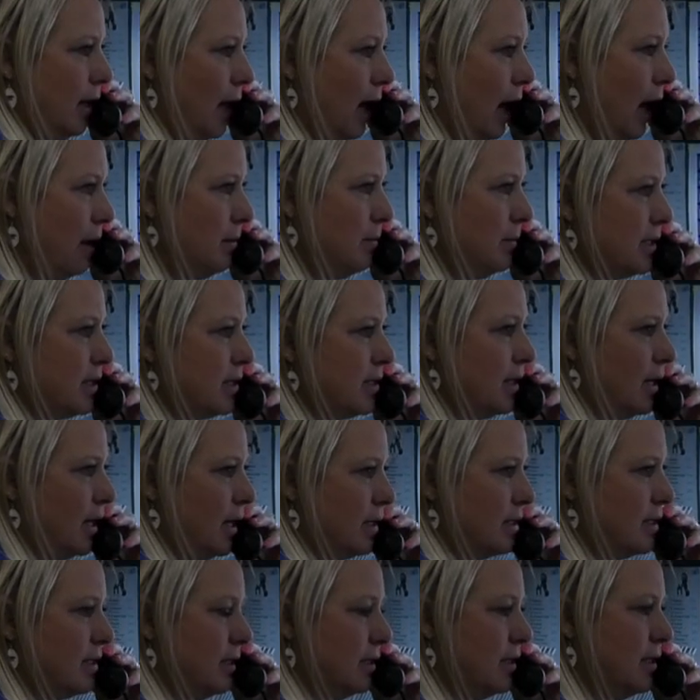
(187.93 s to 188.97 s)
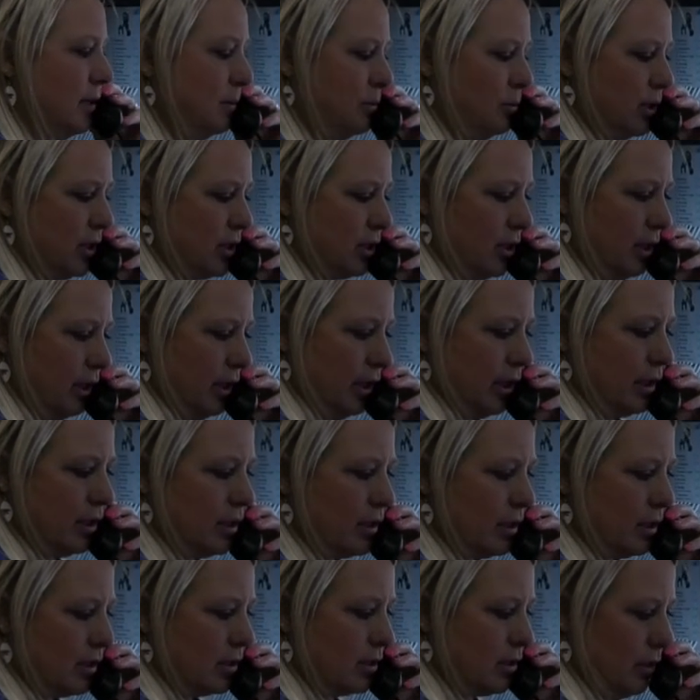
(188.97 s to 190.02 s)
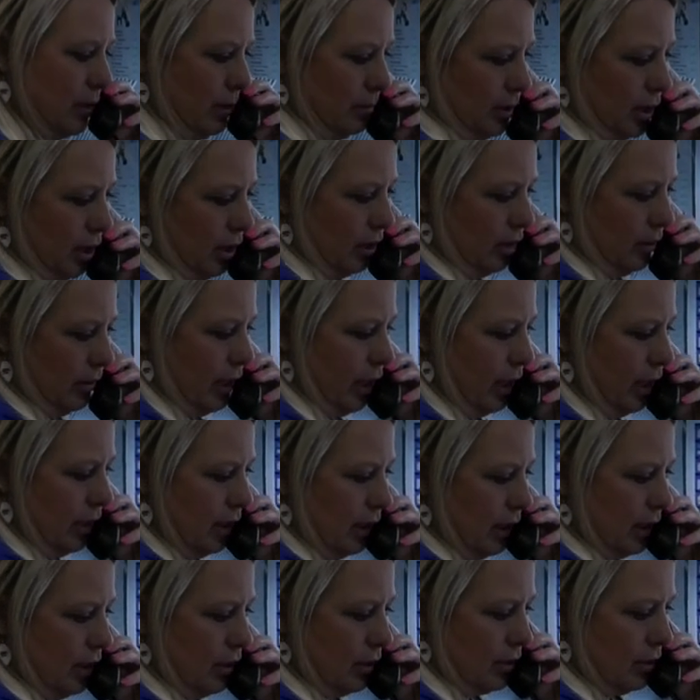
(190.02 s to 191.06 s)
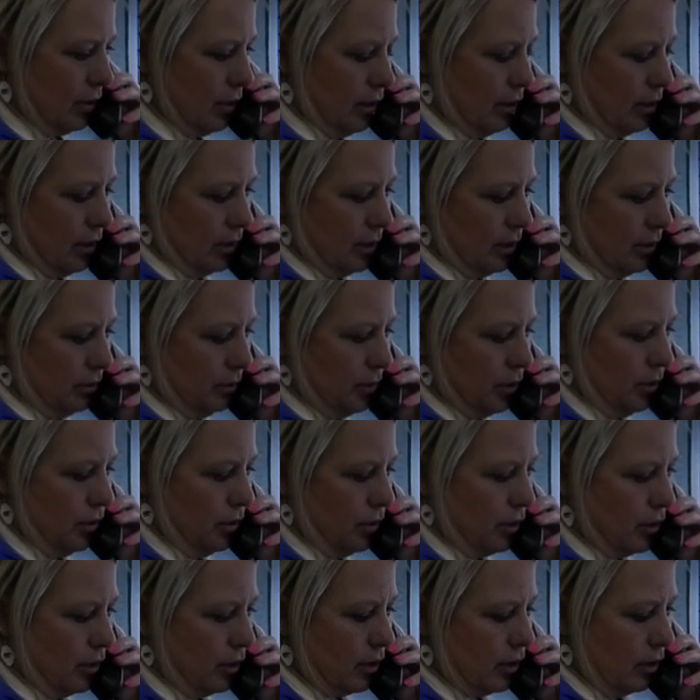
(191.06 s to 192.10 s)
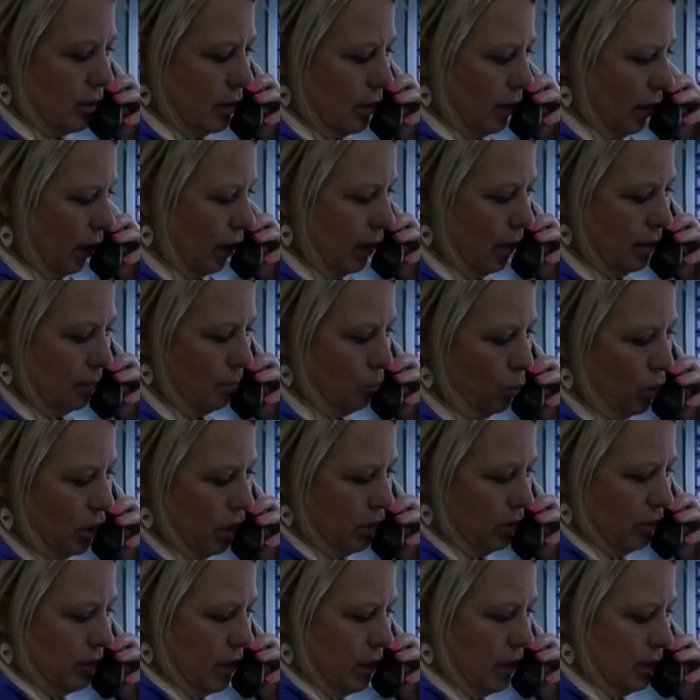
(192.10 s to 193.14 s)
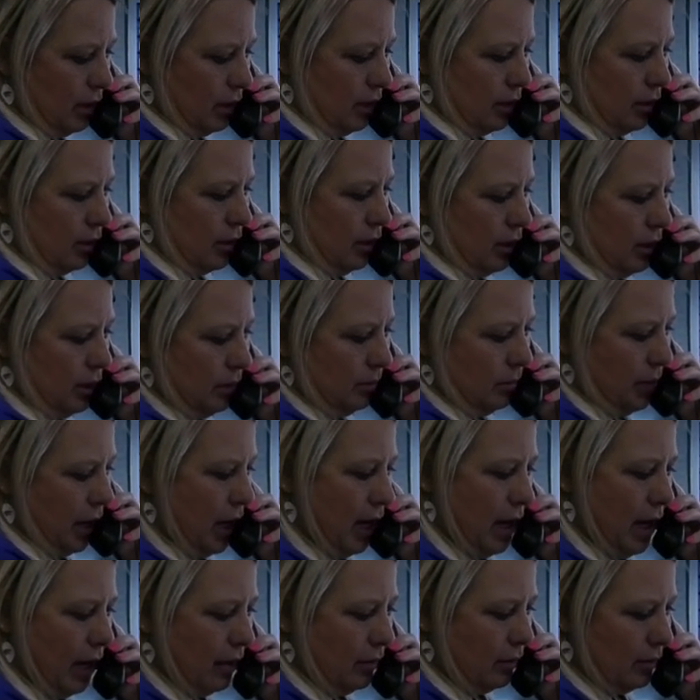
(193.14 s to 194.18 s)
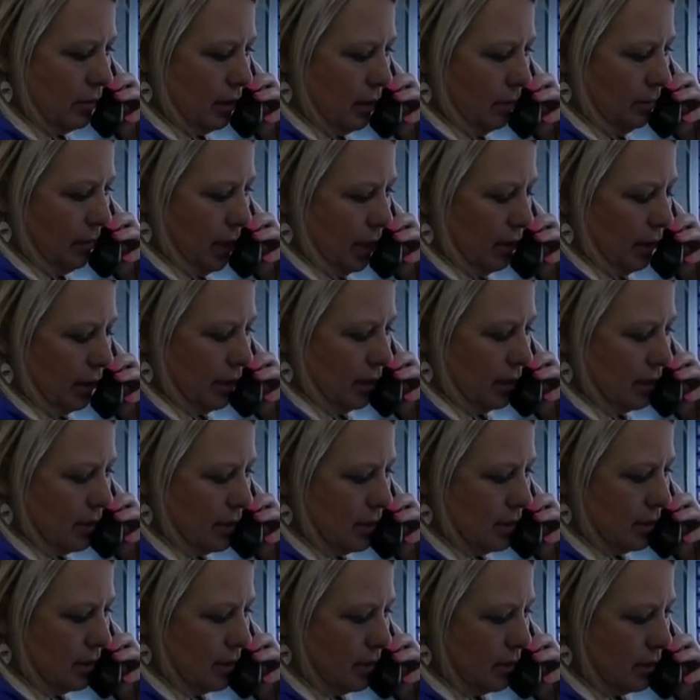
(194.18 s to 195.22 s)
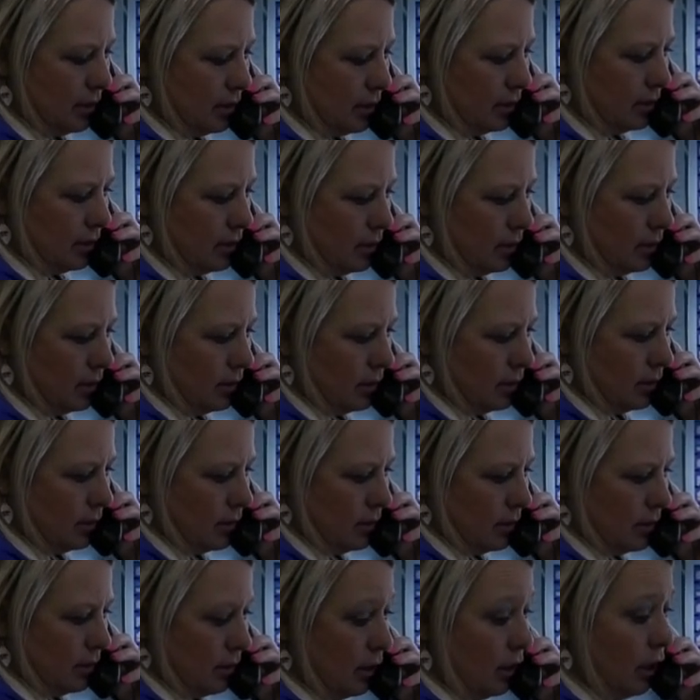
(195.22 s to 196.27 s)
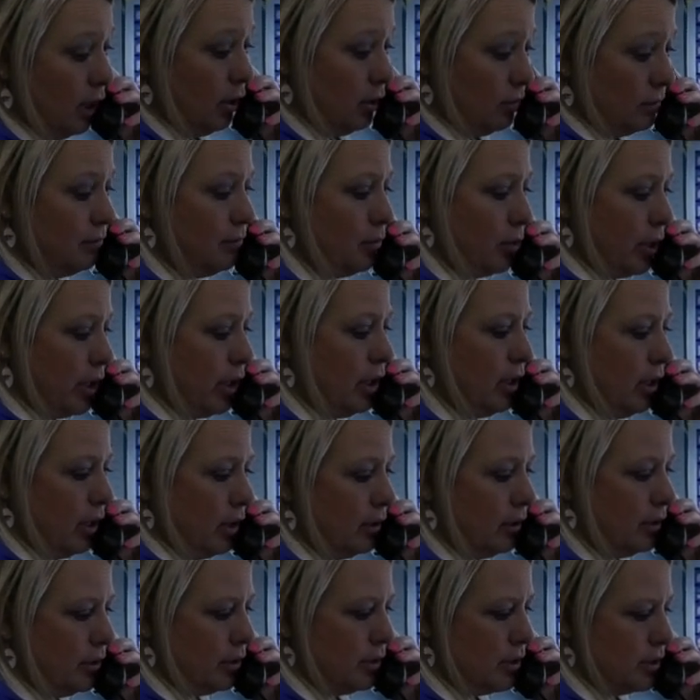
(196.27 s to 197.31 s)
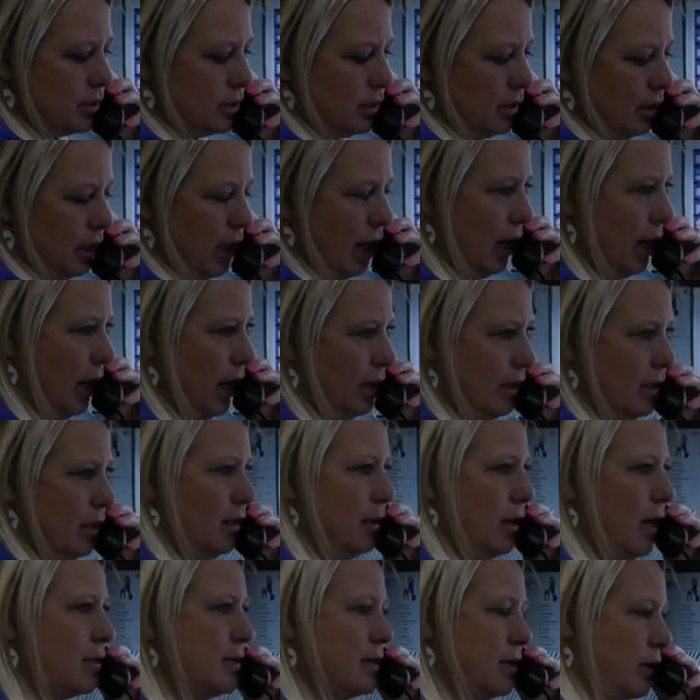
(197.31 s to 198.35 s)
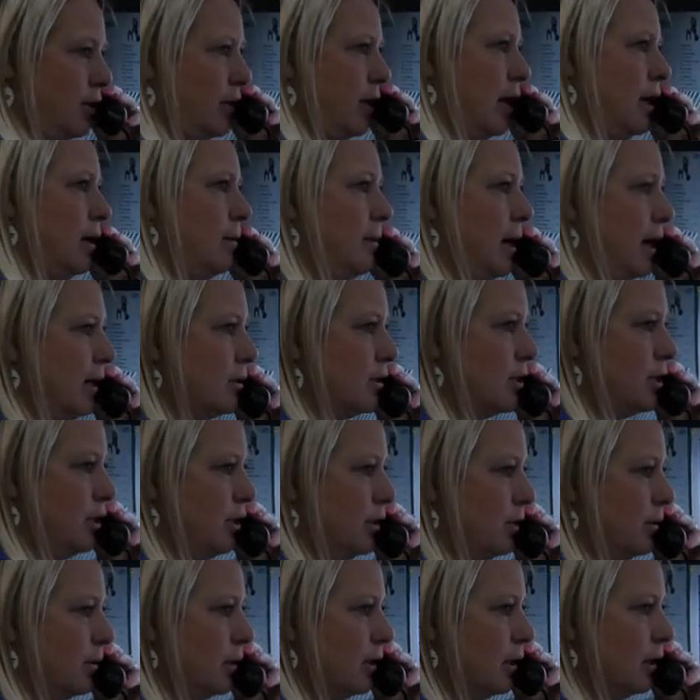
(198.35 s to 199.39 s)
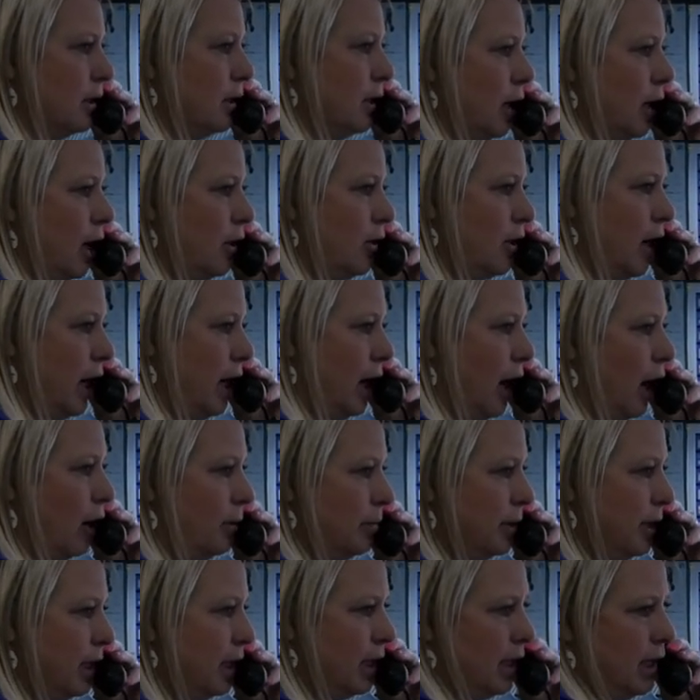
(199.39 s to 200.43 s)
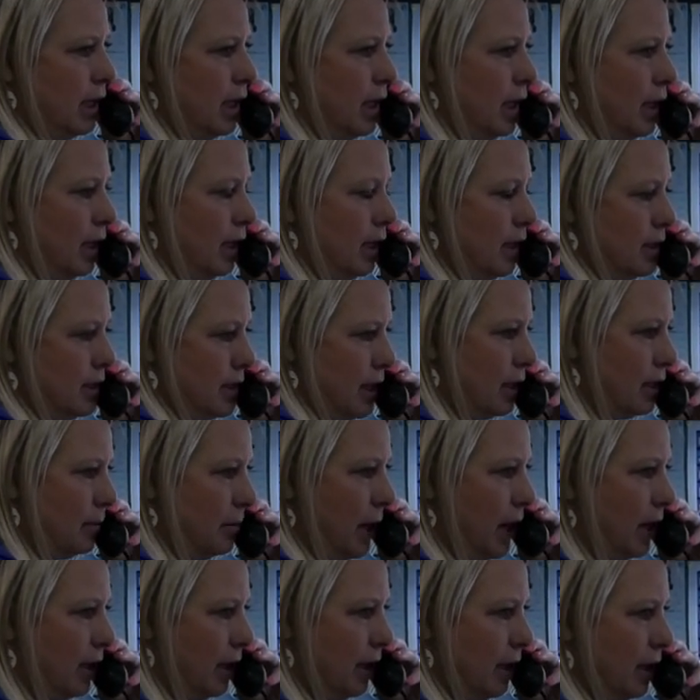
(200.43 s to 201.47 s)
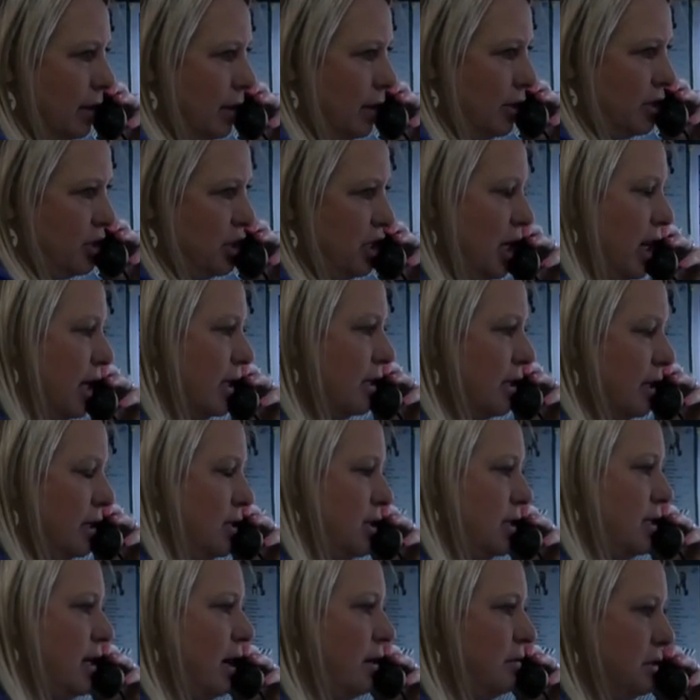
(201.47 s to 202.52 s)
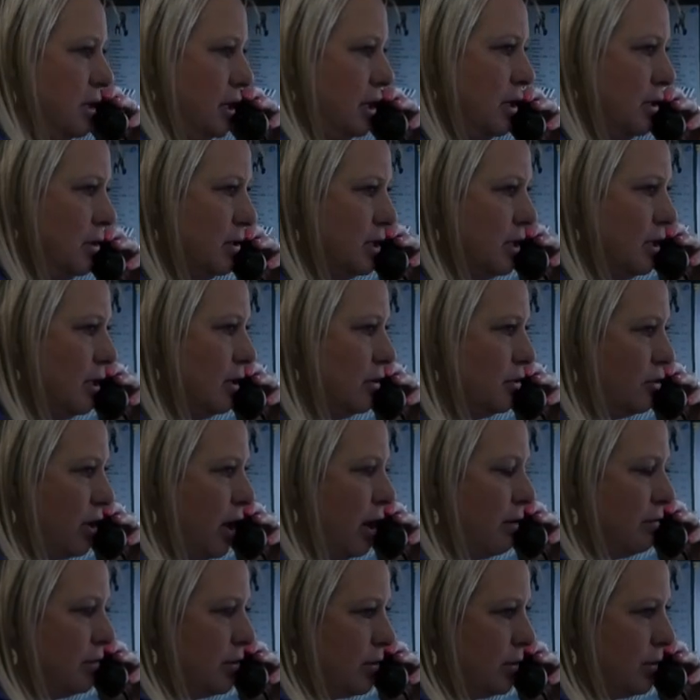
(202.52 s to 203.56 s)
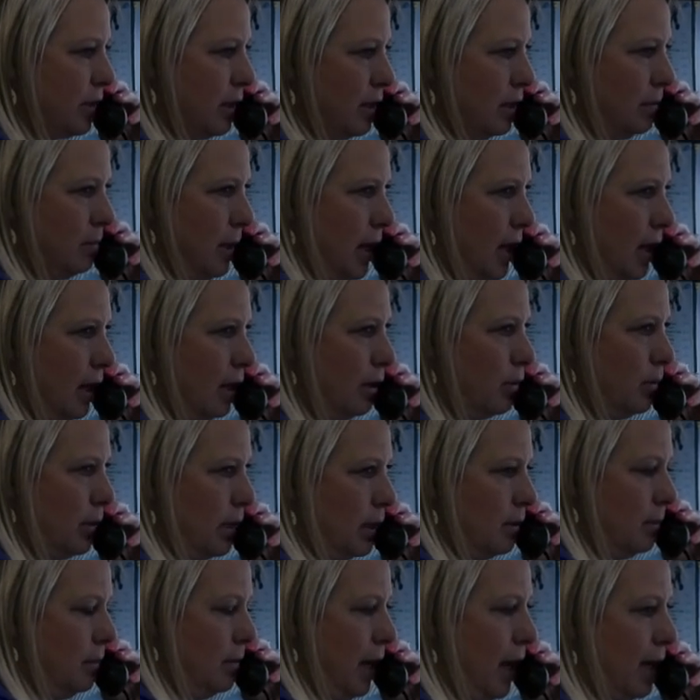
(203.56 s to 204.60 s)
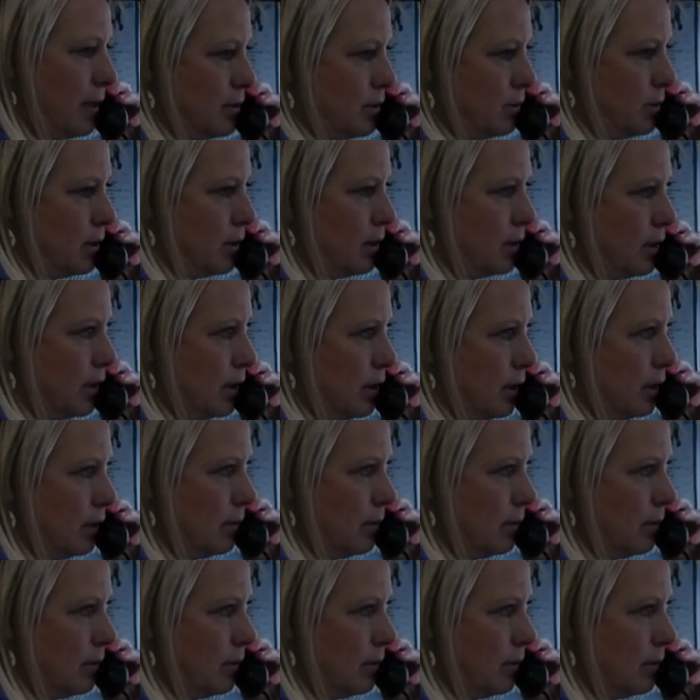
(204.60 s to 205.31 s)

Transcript: Hey, Miss Doss, the tip was good. So I'm going to go ahead and enter in the computer. Um, what do you think a good payout amount is? Oh, $40? Yeah, I think that's a great amount too. Okay, I'll put it in and tell them how to get their check. They just have to go to the drive through at the bank with the password.